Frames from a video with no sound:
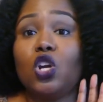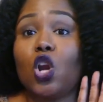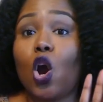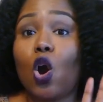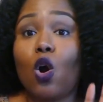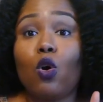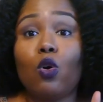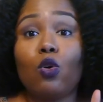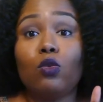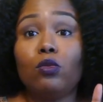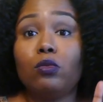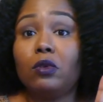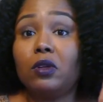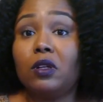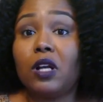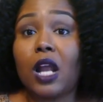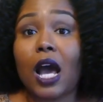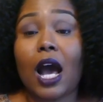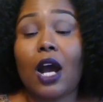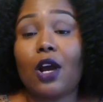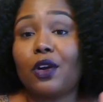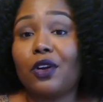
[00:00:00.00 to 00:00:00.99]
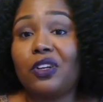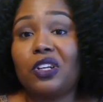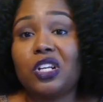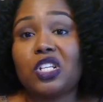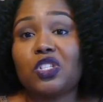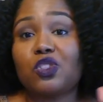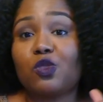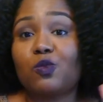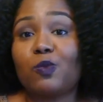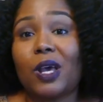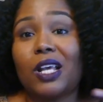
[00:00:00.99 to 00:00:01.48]
No knock or
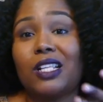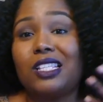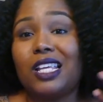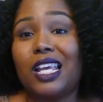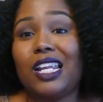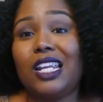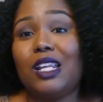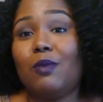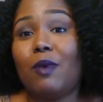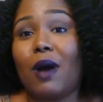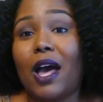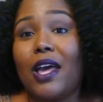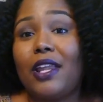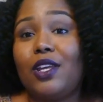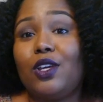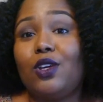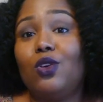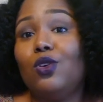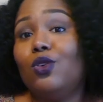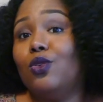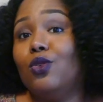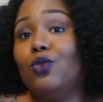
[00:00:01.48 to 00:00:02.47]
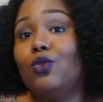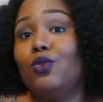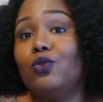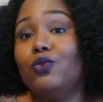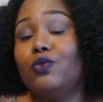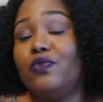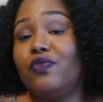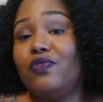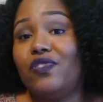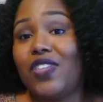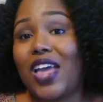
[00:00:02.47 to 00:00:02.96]
disrespect to anybody
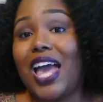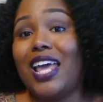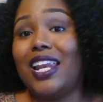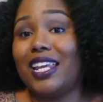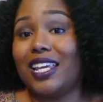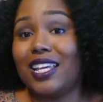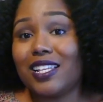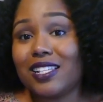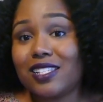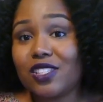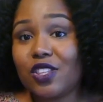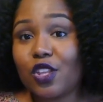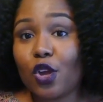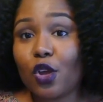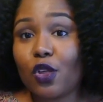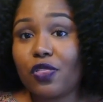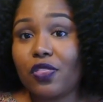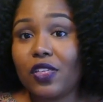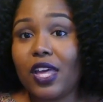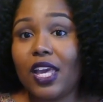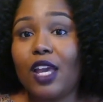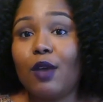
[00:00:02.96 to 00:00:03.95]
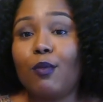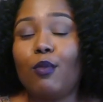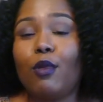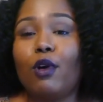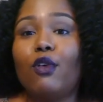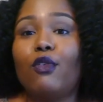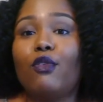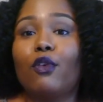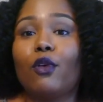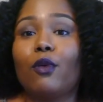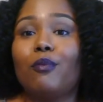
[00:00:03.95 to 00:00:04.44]
who that is their thing,
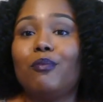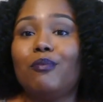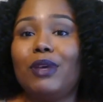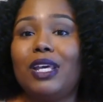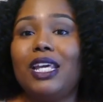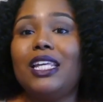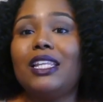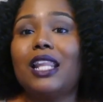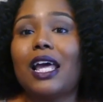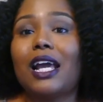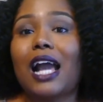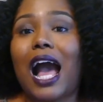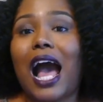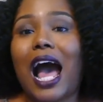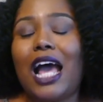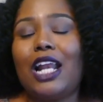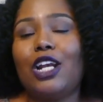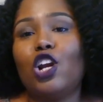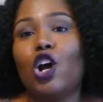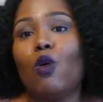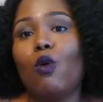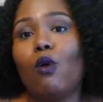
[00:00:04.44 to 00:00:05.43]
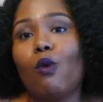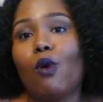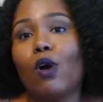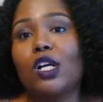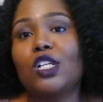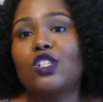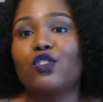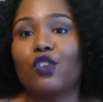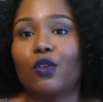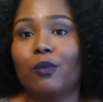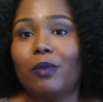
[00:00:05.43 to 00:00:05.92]
but for me, like I know what
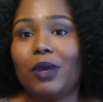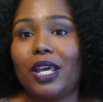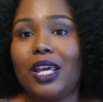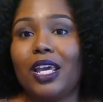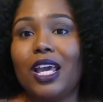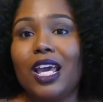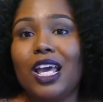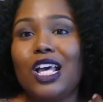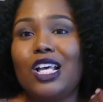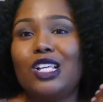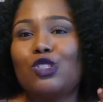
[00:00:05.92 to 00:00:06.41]
works for me.